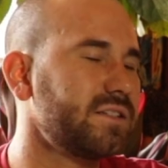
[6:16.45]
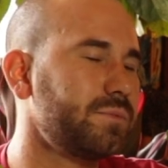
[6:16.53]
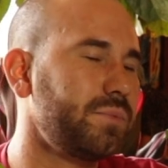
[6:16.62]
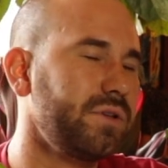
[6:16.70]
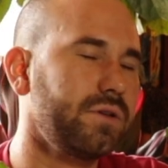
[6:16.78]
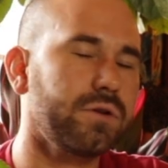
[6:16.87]
this
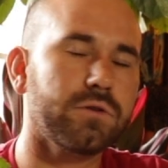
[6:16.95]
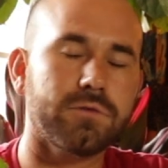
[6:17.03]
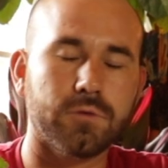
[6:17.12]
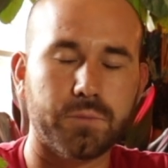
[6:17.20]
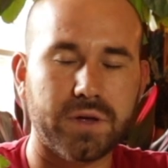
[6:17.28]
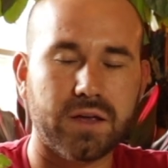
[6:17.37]

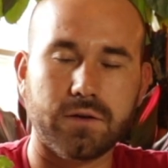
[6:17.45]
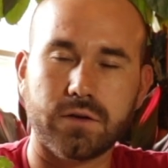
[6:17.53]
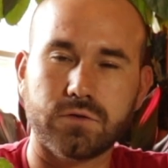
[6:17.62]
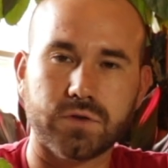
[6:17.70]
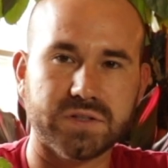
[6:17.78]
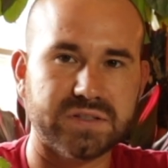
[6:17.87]
beautiful pink
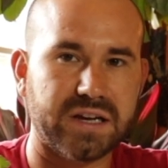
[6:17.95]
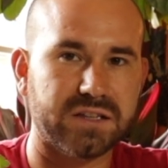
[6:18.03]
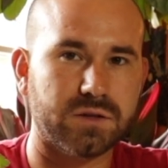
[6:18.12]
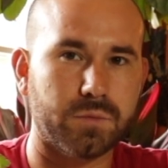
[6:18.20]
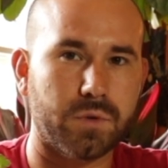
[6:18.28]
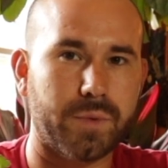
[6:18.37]

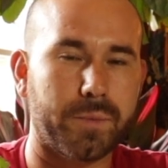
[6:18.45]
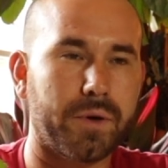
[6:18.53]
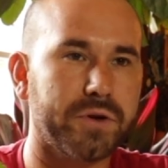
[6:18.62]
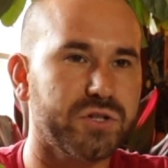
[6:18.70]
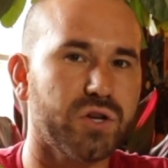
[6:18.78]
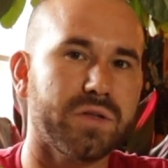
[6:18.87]
chrysanthemum. I'll
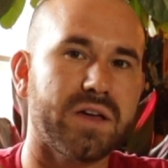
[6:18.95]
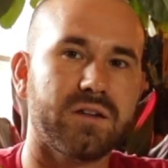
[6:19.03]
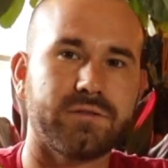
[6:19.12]
probably show that in a